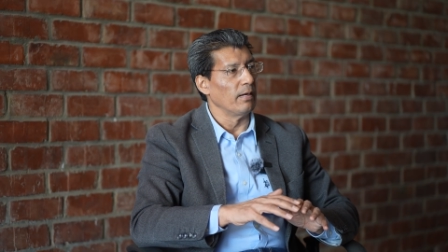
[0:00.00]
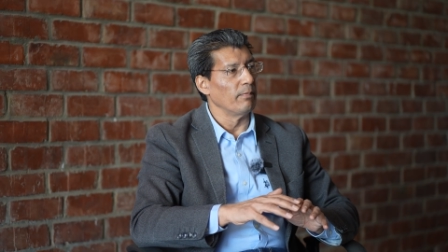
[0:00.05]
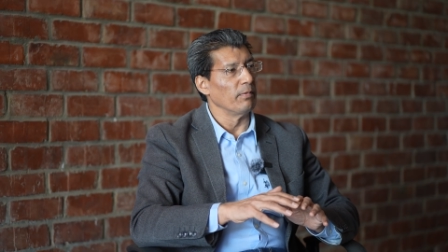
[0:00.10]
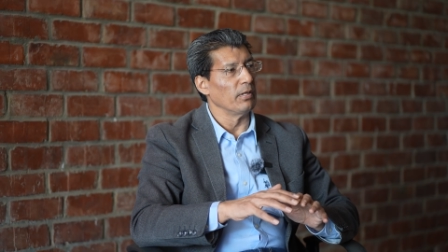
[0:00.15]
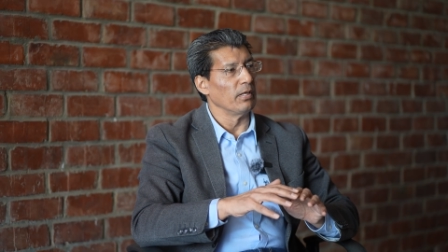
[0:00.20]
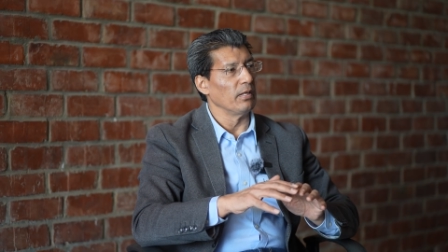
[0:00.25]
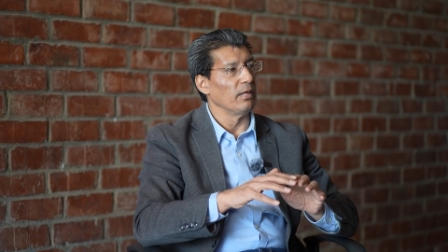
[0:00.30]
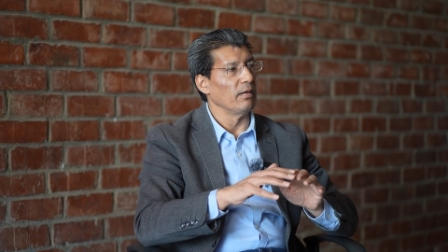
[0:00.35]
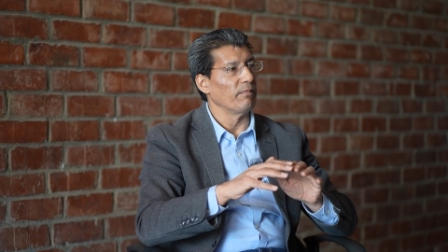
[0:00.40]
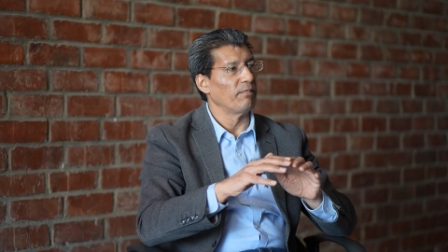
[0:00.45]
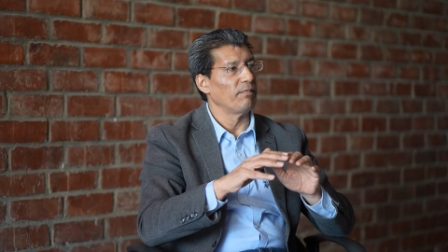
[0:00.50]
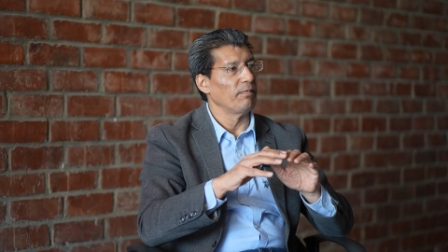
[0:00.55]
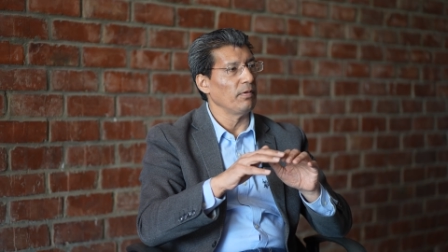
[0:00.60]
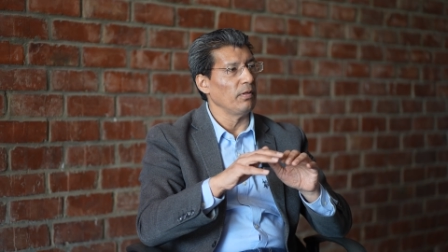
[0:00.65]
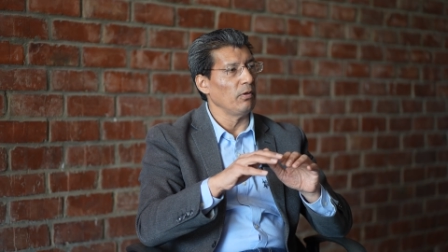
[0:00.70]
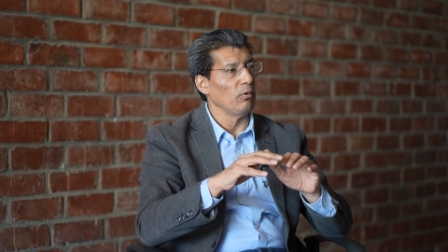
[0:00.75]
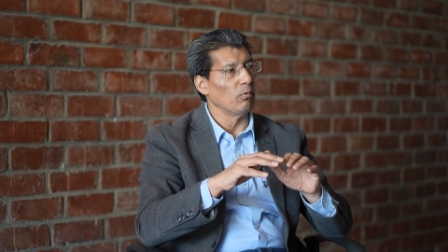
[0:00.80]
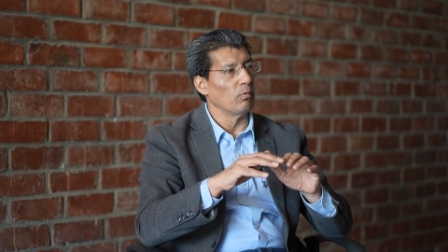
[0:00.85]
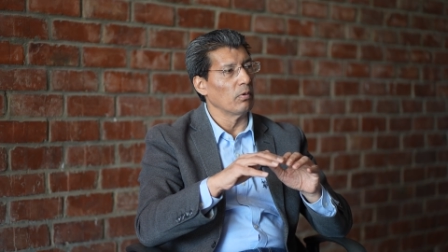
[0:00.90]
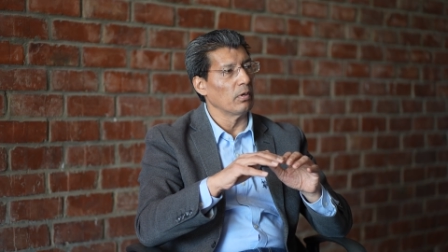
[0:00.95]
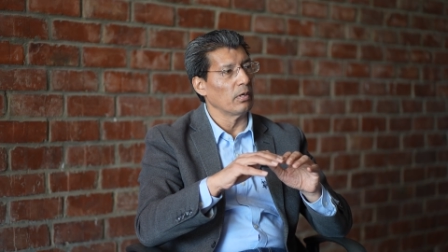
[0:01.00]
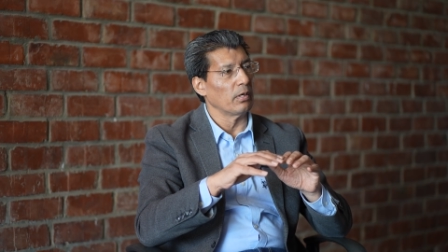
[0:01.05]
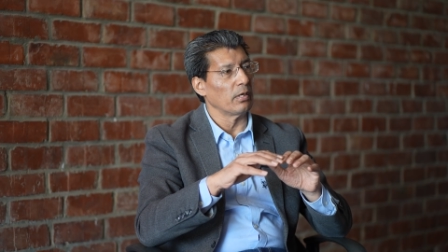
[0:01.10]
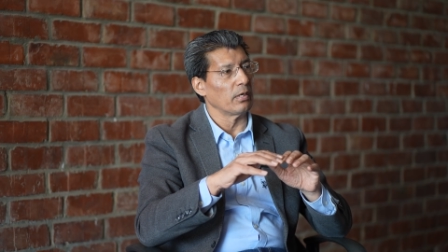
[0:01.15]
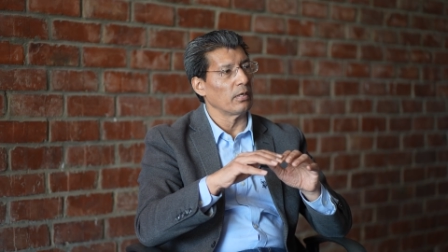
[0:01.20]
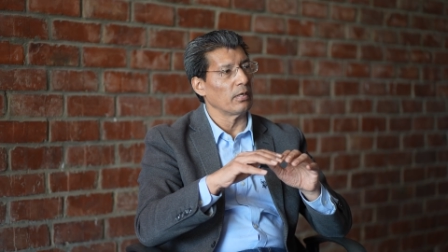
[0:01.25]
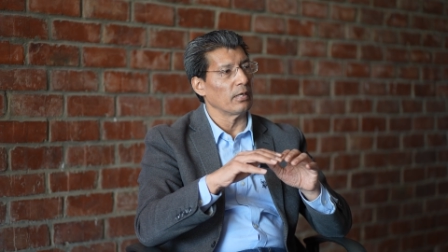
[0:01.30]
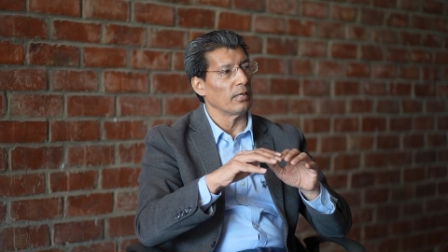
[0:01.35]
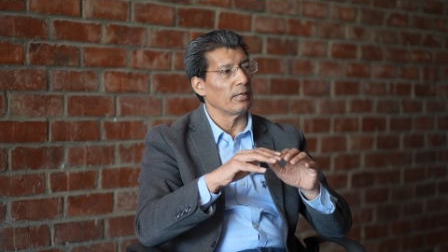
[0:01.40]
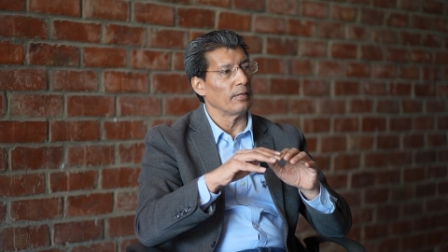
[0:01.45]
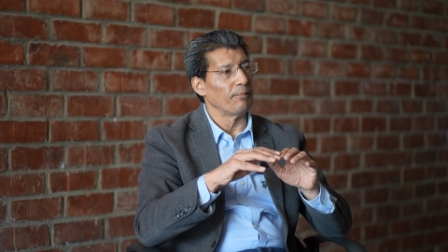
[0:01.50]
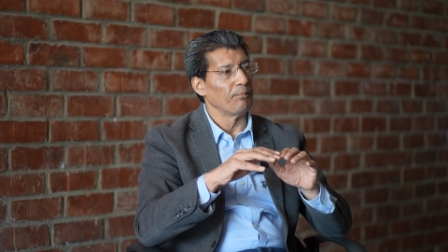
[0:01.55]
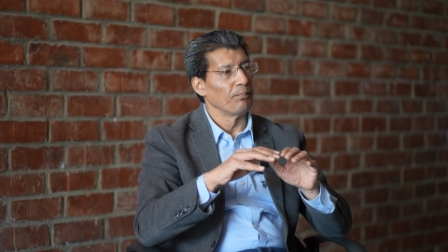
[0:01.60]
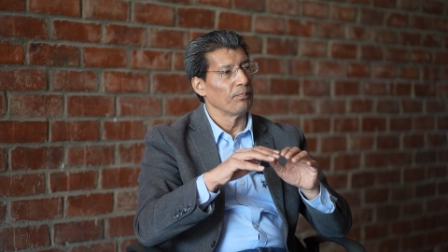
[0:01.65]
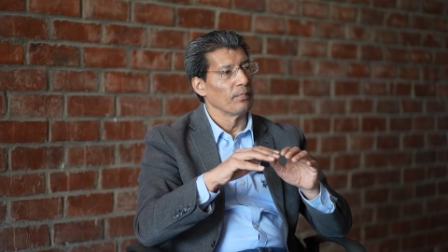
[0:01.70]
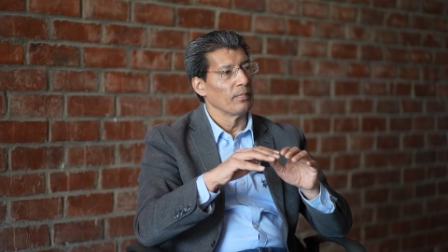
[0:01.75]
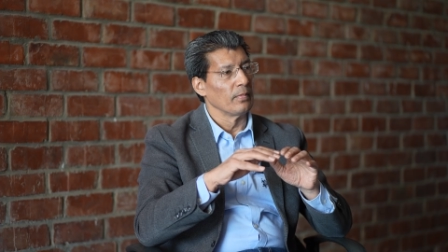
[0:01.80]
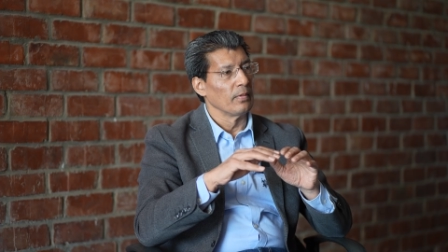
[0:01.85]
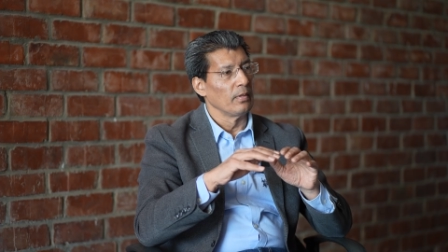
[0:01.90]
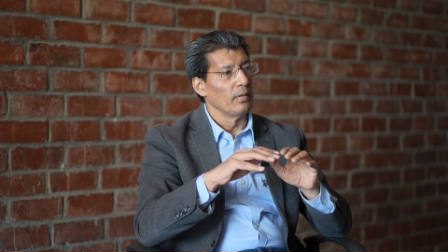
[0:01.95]
I mean, if you are
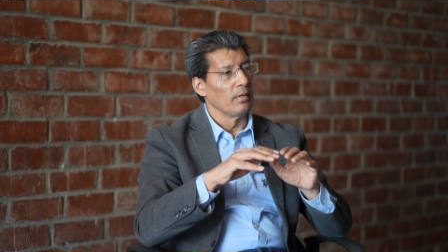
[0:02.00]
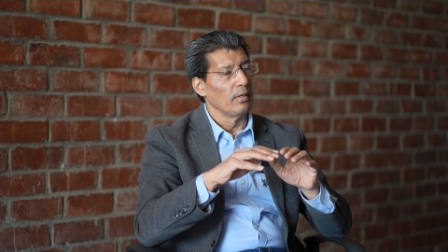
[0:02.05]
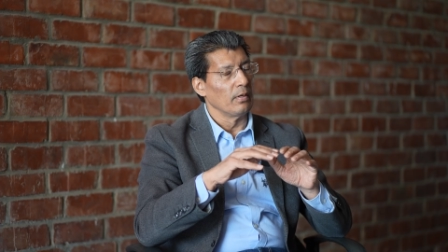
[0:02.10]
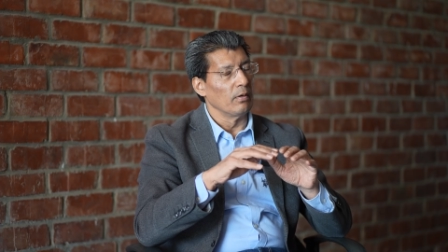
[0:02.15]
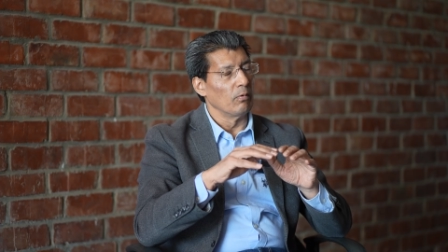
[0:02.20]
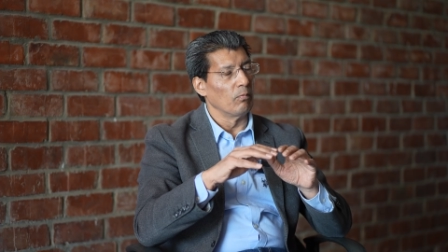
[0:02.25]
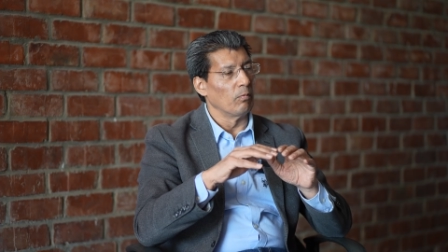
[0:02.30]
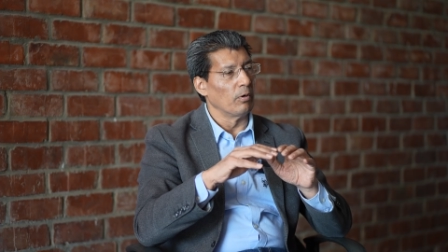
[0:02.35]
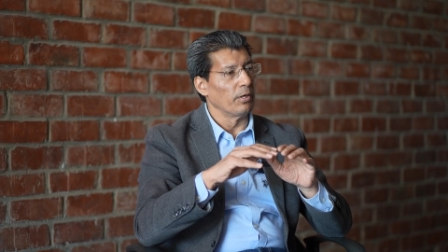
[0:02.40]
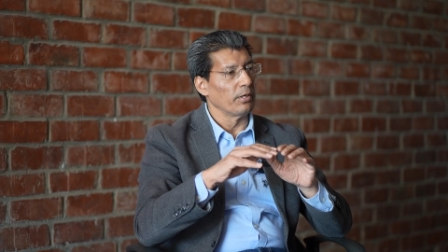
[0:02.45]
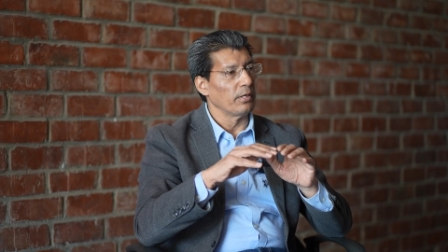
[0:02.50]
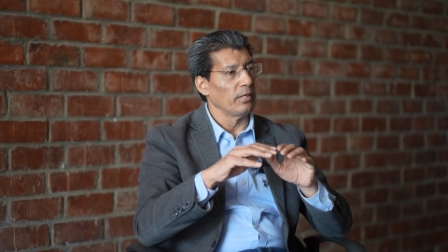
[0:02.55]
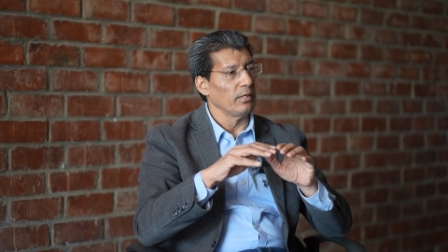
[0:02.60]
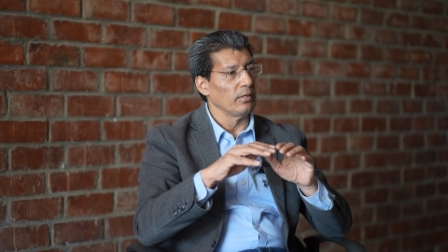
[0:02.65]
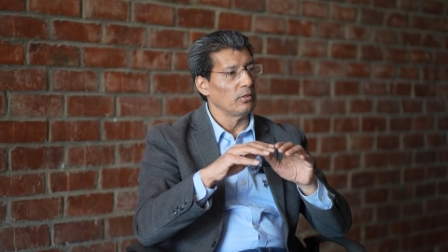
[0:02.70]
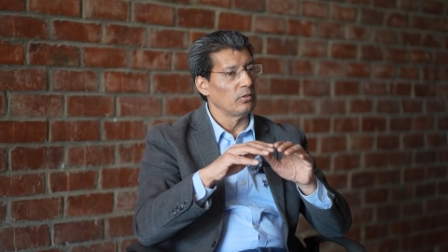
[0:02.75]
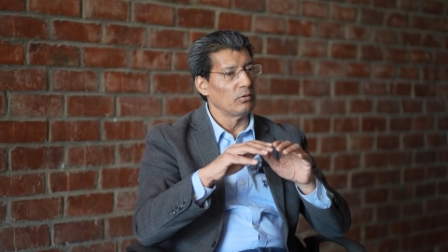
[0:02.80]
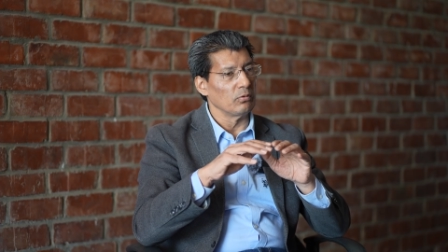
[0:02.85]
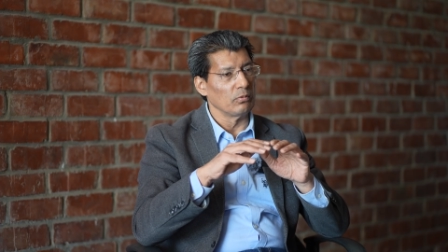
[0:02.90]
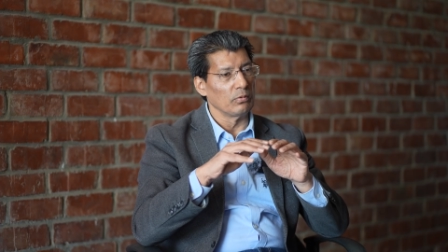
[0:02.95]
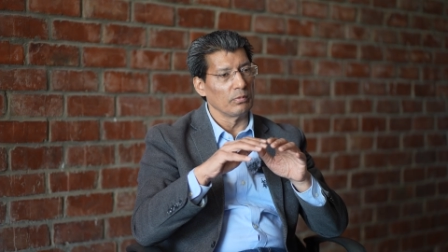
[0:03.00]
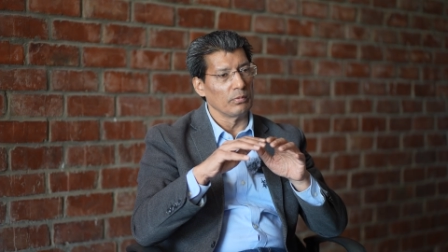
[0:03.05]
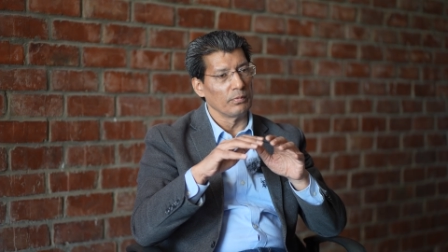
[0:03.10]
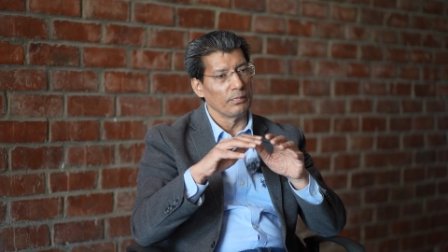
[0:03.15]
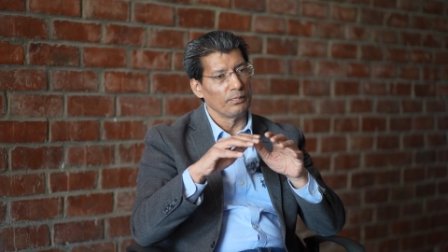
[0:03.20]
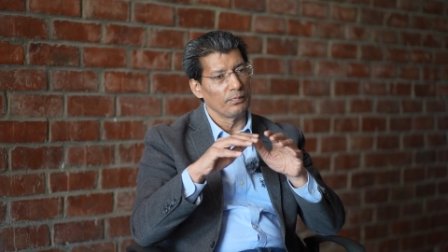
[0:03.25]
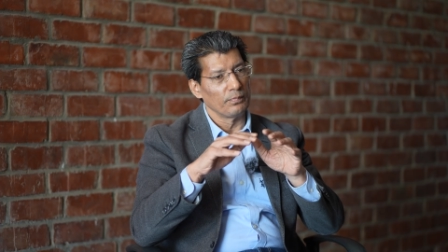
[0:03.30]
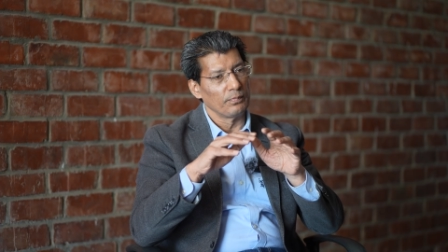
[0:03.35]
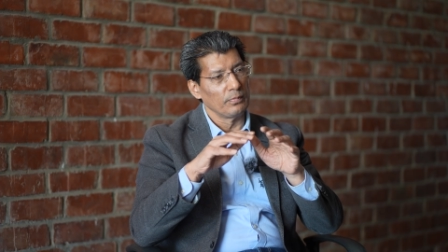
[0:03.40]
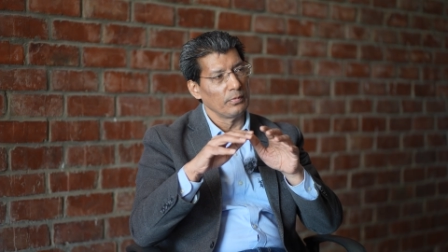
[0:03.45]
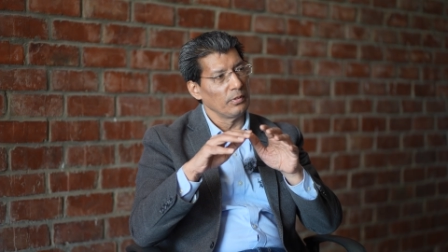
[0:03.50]
wanting to,